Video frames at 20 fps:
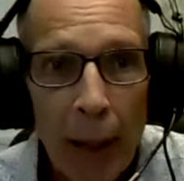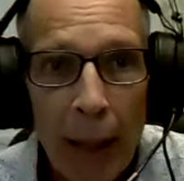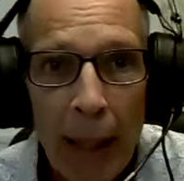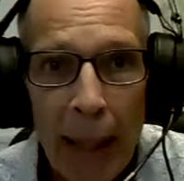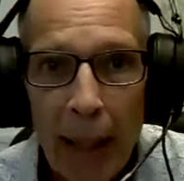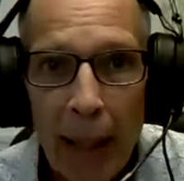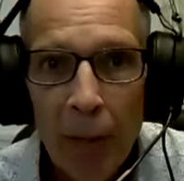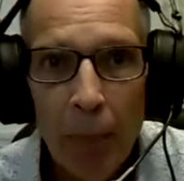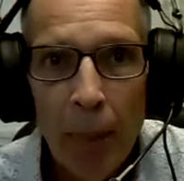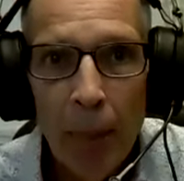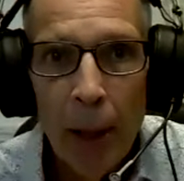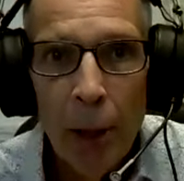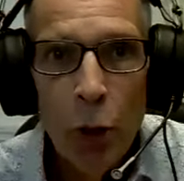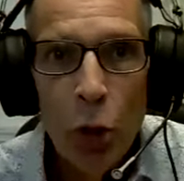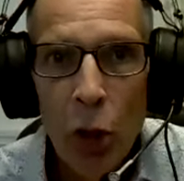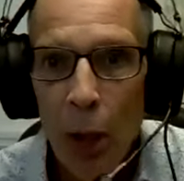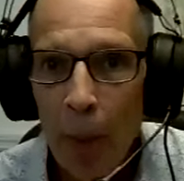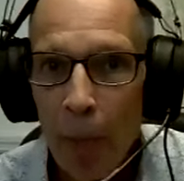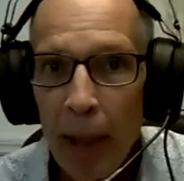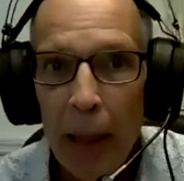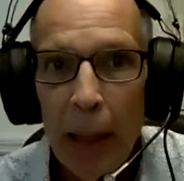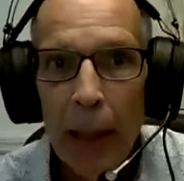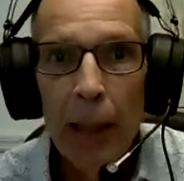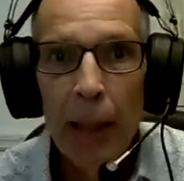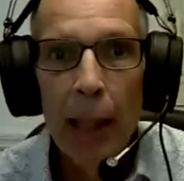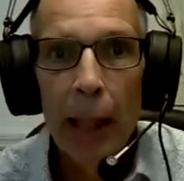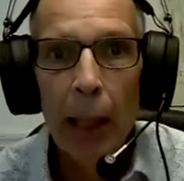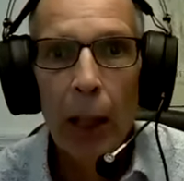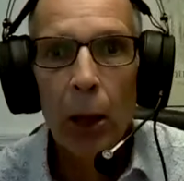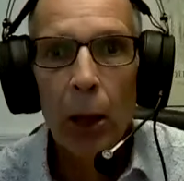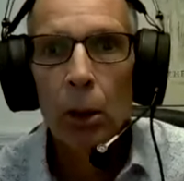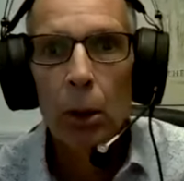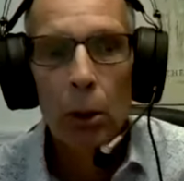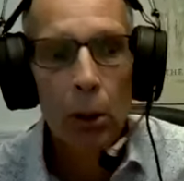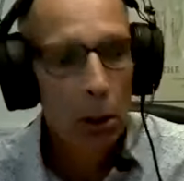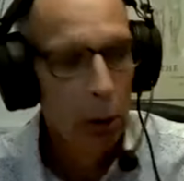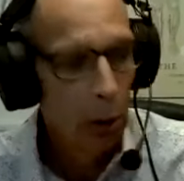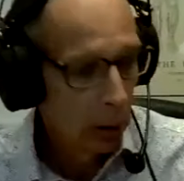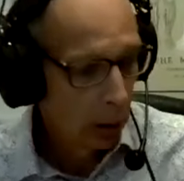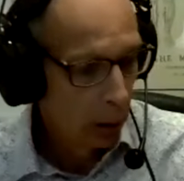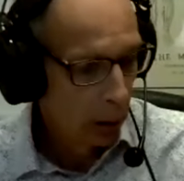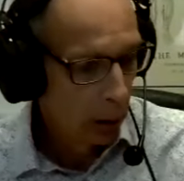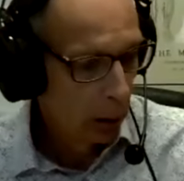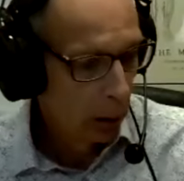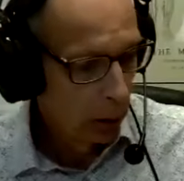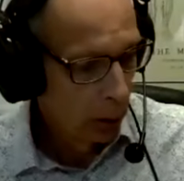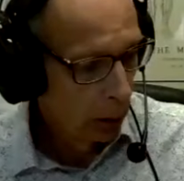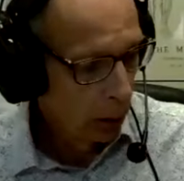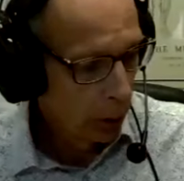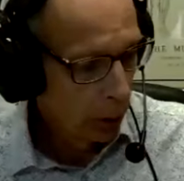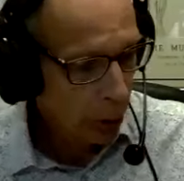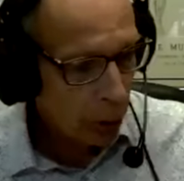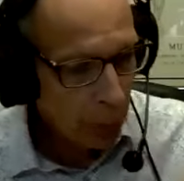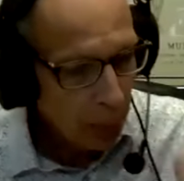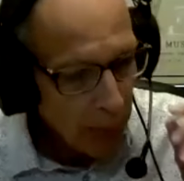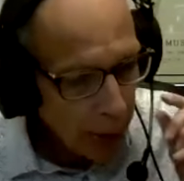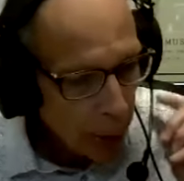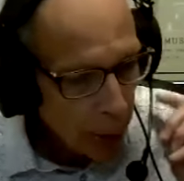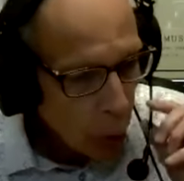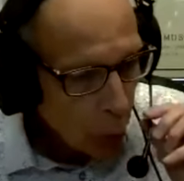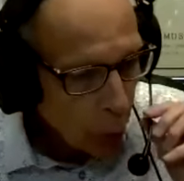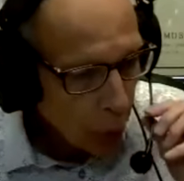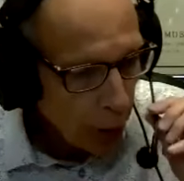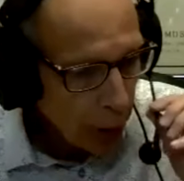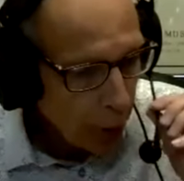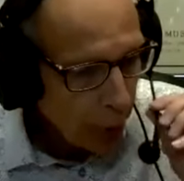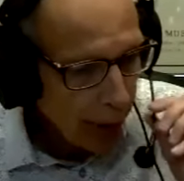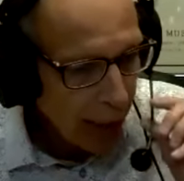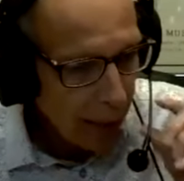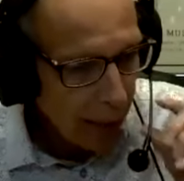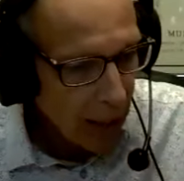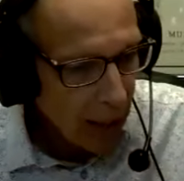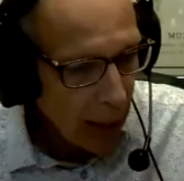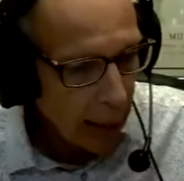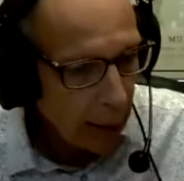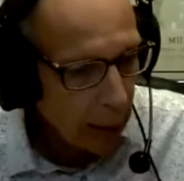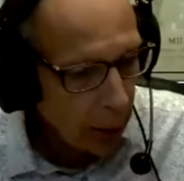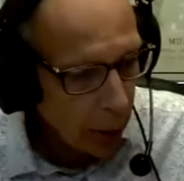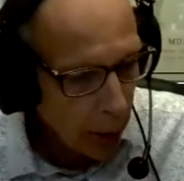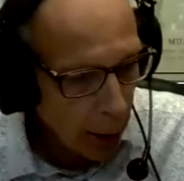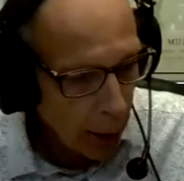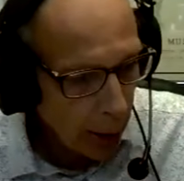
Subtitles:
going to have a bunch coming in now. Just make sure you have that